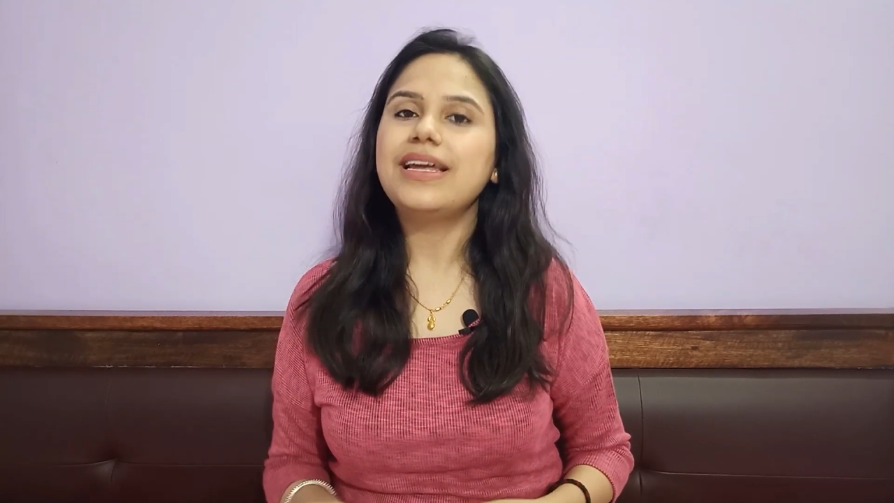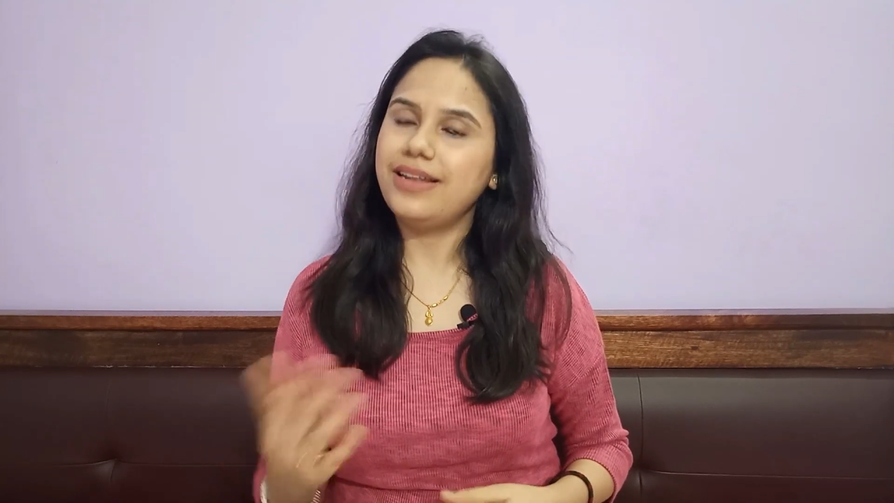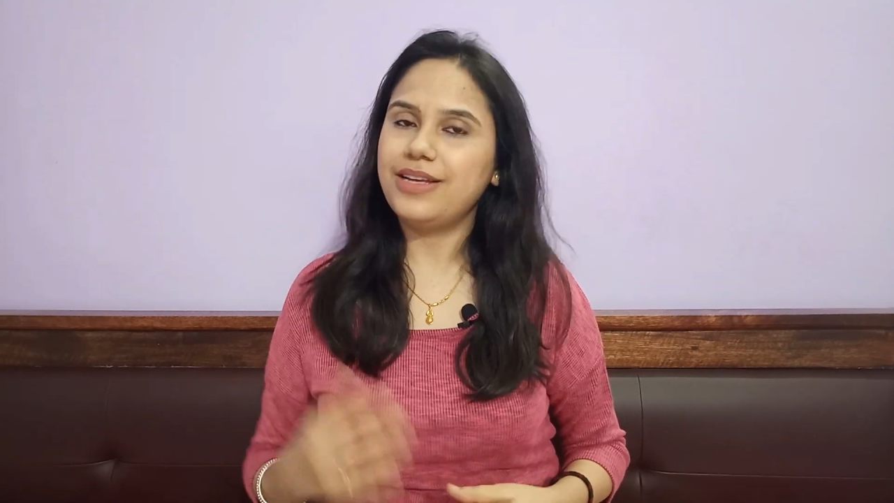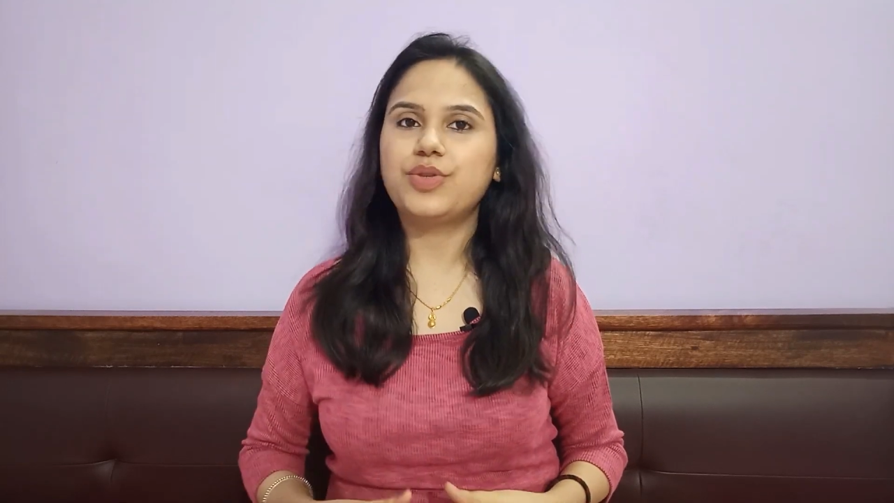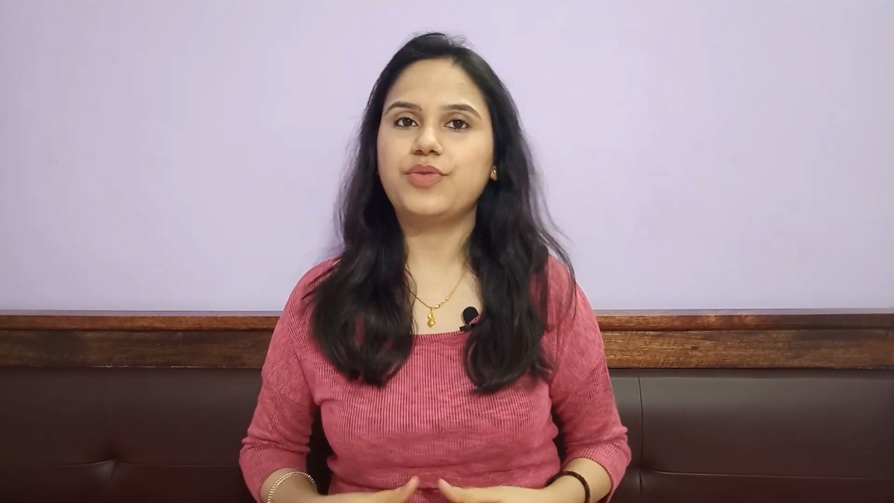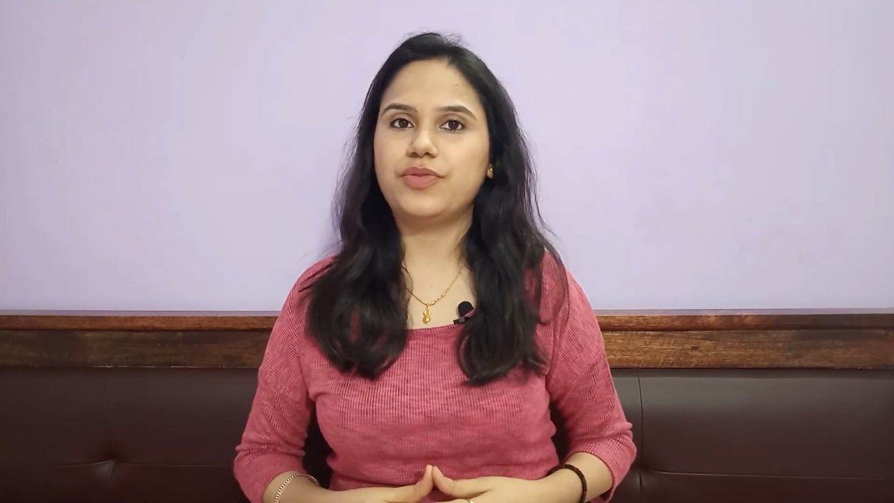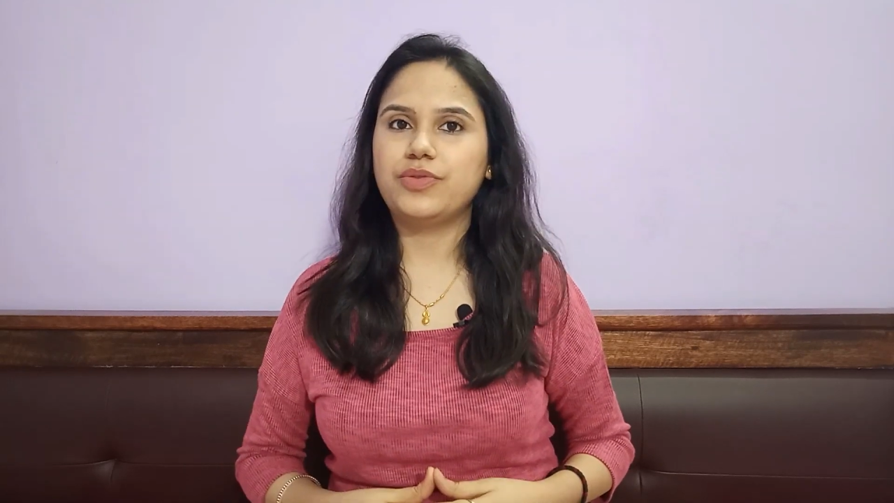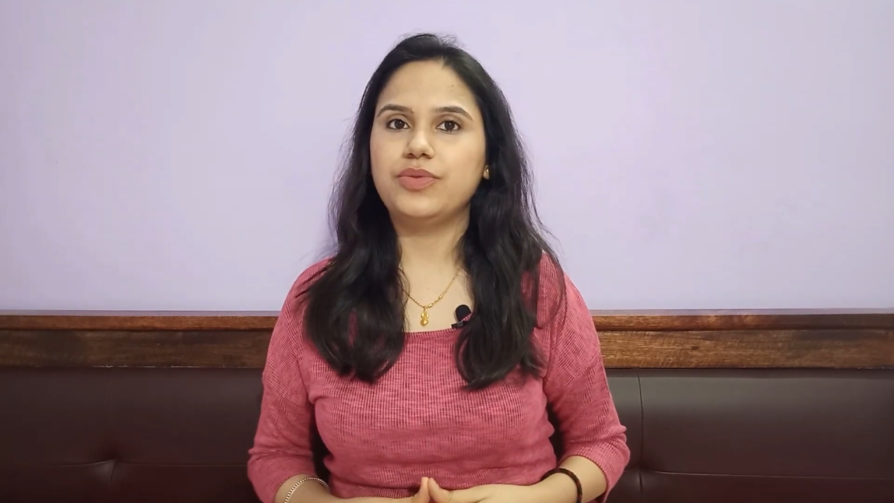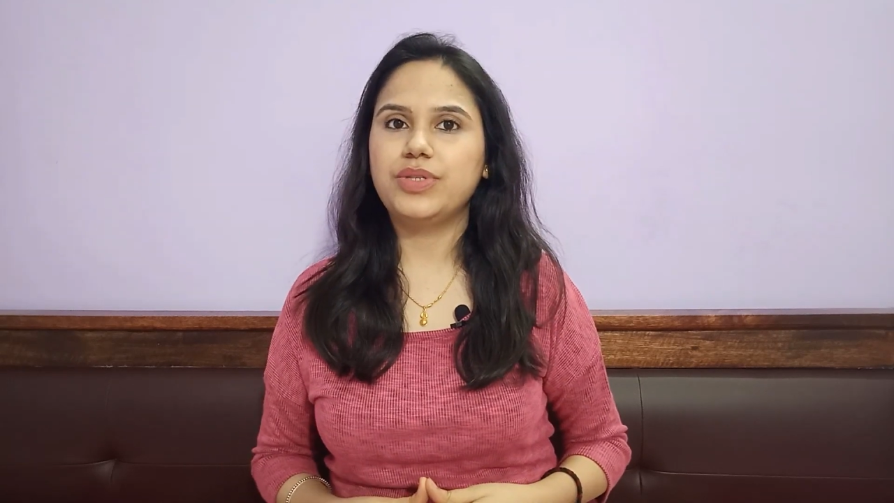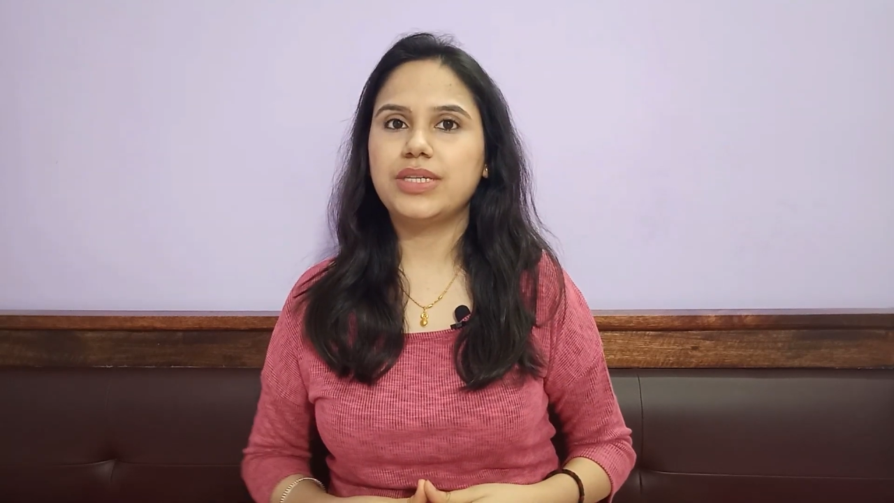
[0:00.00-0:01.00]
and less of
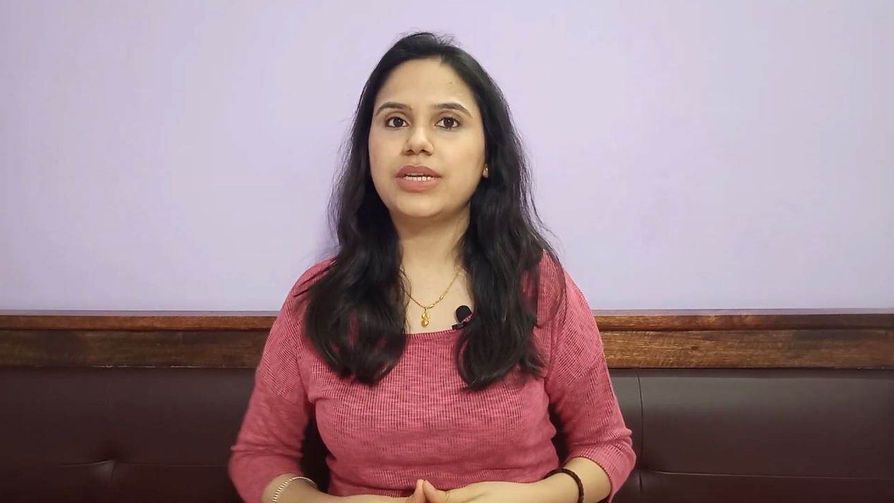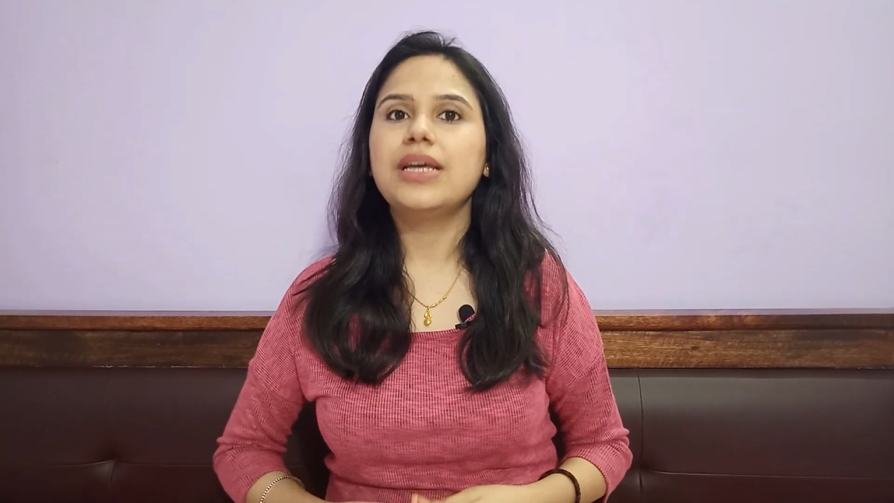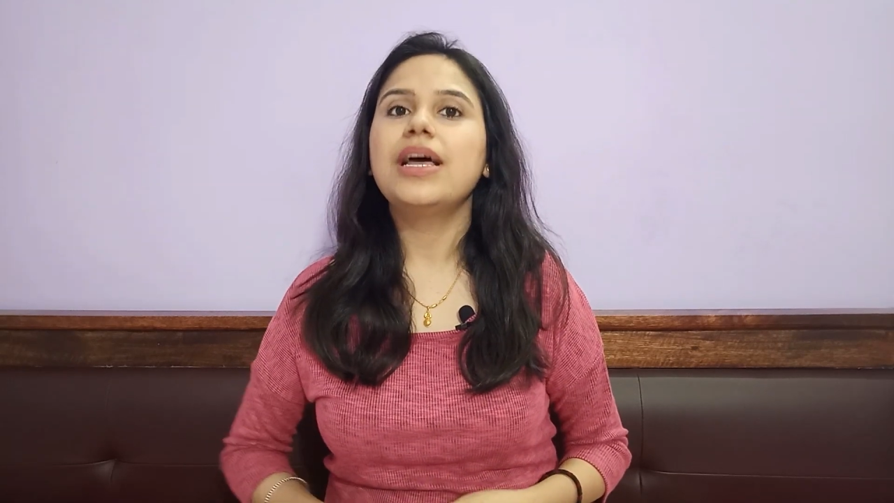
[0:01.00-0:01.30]
fruits.